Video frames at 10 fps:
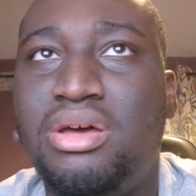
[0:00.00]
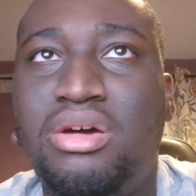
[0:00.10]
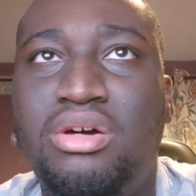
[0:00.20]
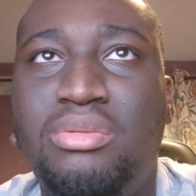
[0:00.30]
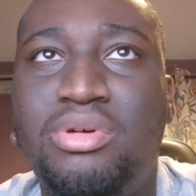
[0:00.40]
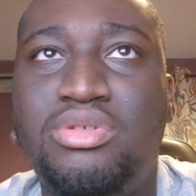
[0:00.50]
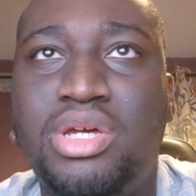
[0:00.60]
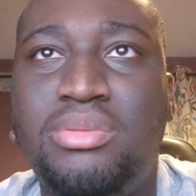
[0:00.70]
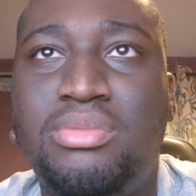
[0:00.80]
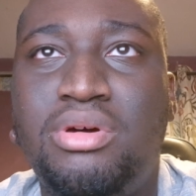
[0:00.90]
you
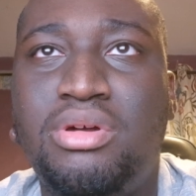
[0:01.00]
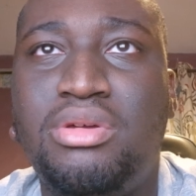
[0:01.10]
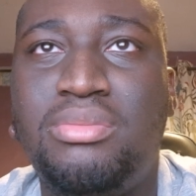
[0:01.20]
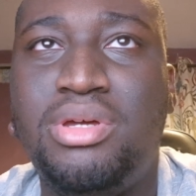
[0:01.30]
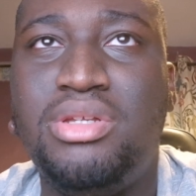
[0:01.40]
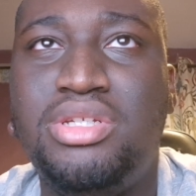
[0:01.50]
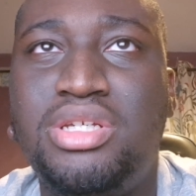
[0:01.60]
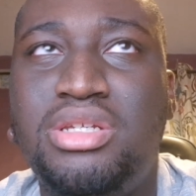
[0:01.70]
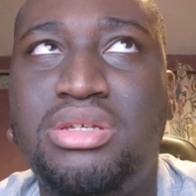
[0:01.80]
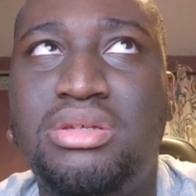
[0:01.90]
had Mark
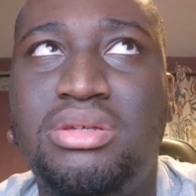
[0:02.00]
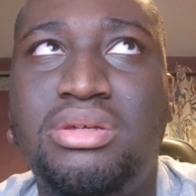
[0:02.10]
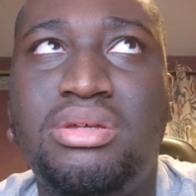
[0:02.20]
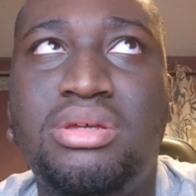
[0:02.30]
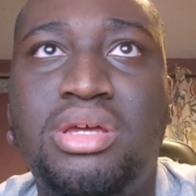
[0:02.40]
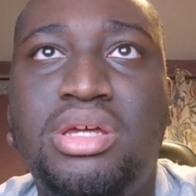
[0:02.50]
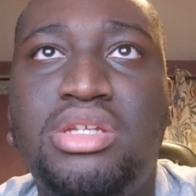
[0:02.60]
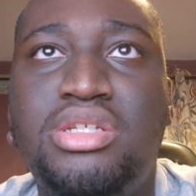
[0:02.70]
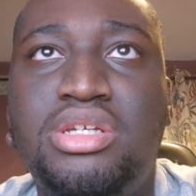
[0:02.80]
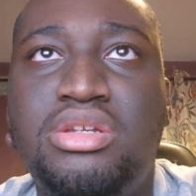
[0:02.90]
Mancina
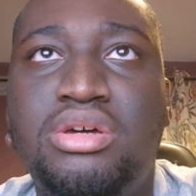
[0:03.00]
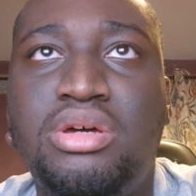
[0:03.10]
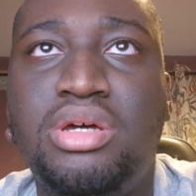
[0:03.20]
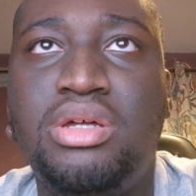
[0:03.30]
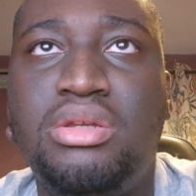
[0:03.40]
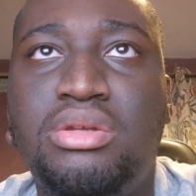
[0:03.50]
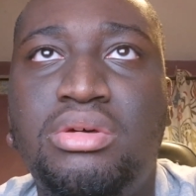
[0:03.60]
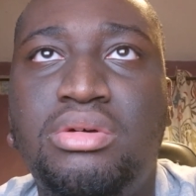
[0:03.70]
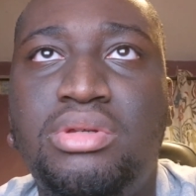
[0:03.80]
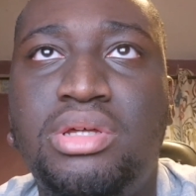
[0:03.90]
and
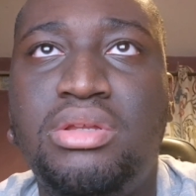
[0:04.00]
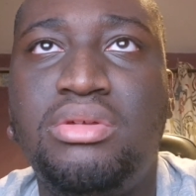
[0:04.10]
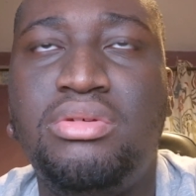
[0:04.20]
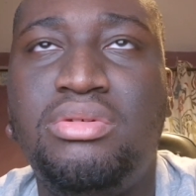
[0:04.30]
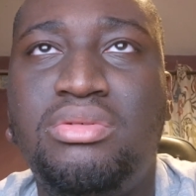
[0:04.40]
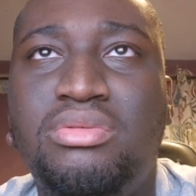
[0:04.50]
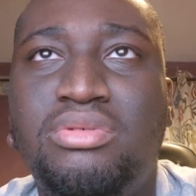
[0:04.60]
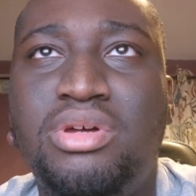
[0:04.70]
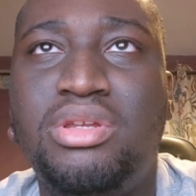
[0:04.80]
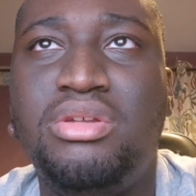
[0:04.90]
Otella
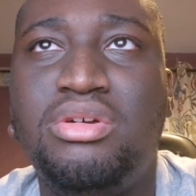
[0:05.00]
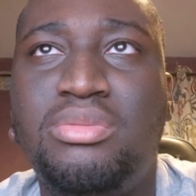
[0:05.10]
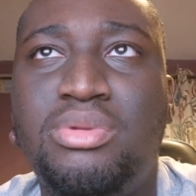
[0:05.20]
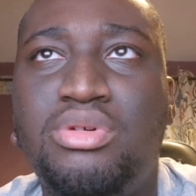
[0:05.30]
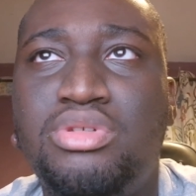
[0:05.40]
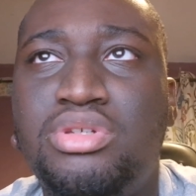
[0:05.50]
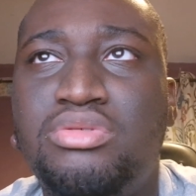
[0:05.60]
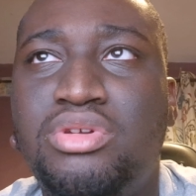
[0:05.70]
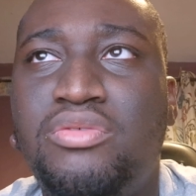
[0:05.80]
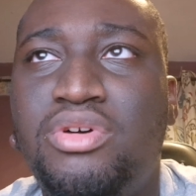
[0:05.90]
when composers
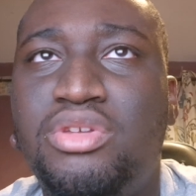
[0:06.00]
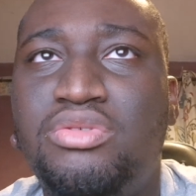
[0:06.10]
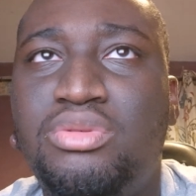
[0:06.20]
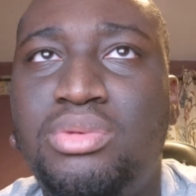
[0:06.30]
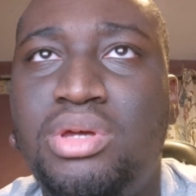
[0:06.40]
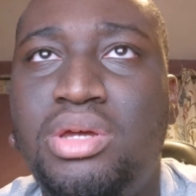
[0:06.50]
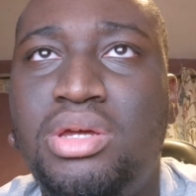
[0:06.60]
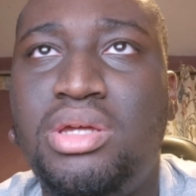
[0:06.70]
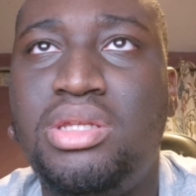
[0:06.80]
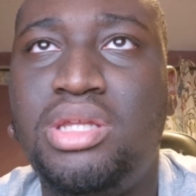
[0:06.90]
for the first one.
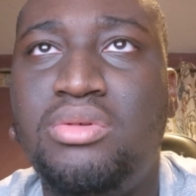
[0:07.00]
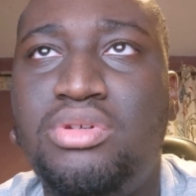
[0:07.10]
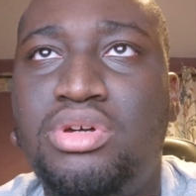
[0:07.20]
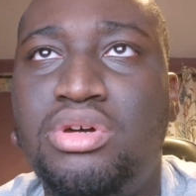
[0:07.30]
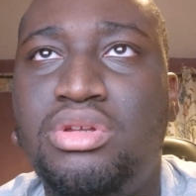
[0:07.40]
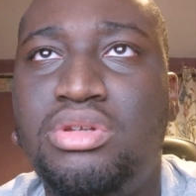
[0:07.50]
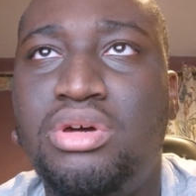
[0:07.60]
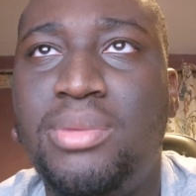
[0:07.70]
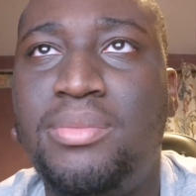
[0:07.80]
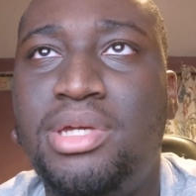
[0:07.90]
They returned
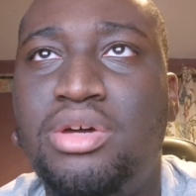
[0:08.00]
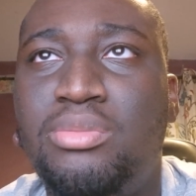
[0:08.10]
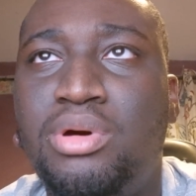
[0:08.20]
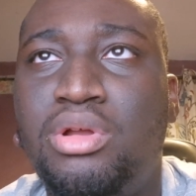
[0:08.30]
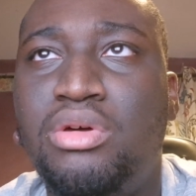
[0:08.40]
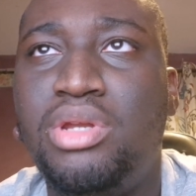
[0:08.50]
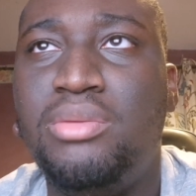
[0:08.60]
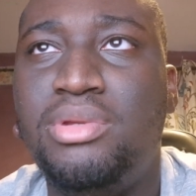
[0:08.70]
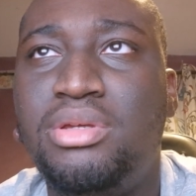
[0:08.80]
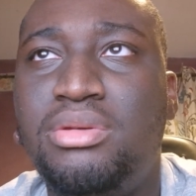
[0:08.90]
Abigail Barlow and
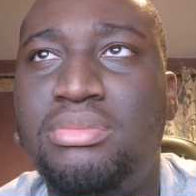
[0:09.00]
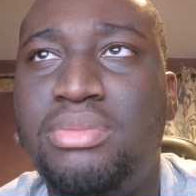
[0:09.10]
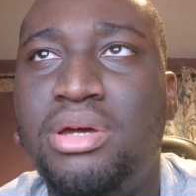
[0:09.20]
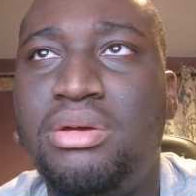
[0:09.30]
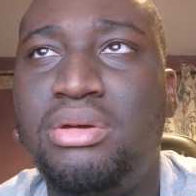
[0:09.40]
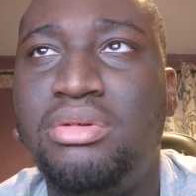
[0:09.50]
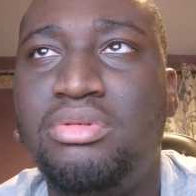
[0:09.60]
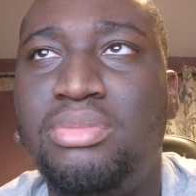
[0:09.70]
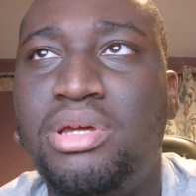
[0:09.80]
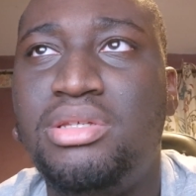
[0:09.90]
Emily Bear
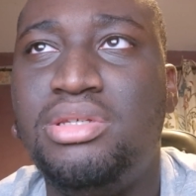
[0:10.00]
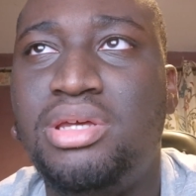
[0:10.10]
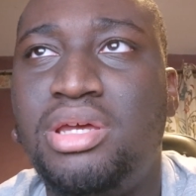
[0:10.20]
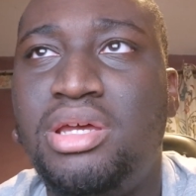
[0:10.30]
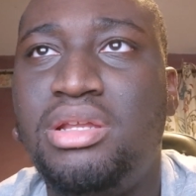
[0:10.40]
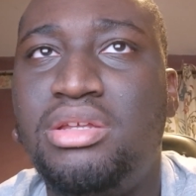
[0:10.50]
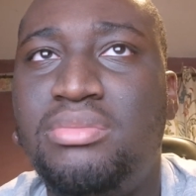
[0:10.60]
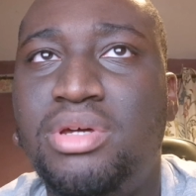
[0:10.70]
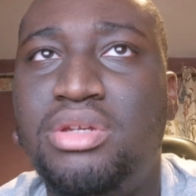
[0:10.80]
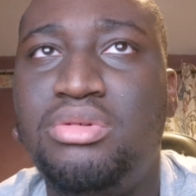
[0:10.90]
replaced
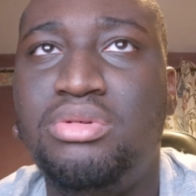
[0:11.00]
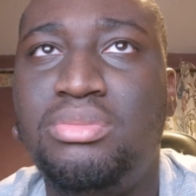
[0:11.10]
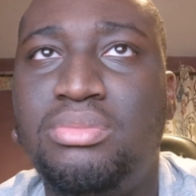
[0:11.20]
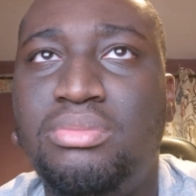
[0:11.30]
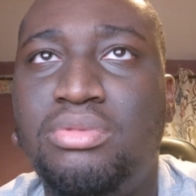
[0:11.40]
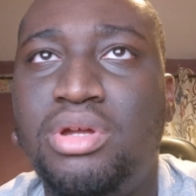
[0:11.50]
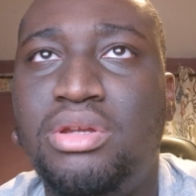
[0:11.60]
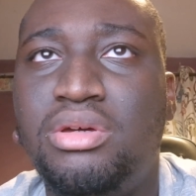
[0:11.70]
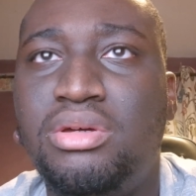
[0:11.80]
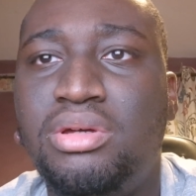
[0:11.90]
Lin-Manuel
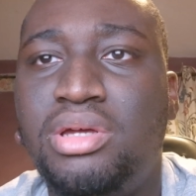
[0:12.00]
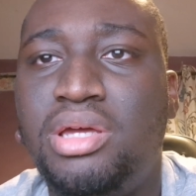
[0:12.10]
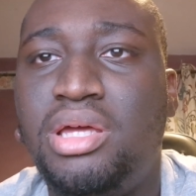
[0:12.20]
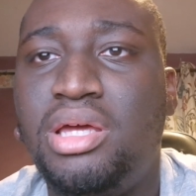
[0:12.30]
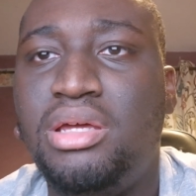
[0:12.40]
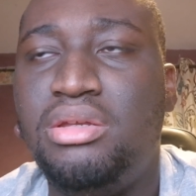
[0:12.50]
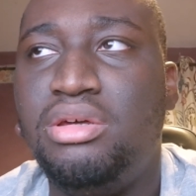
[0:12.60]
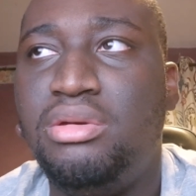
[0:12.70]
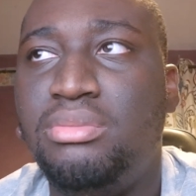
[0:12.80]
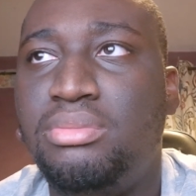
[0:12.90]
Miranda, and
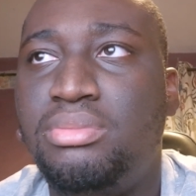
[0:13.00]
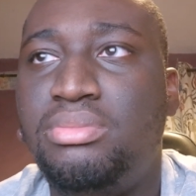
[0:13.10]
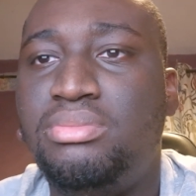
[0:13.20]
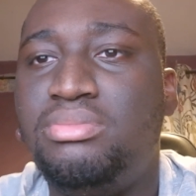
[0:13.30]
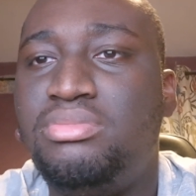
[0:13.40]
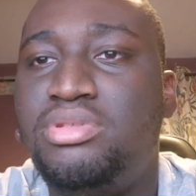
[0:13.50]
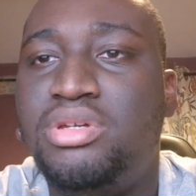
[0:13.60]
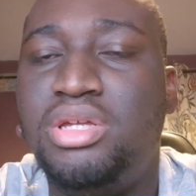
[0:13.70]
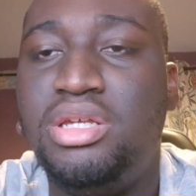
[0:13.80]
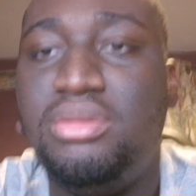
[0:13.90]

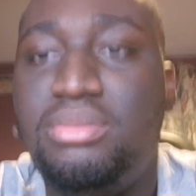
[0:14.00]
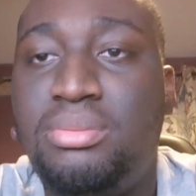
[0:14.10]
they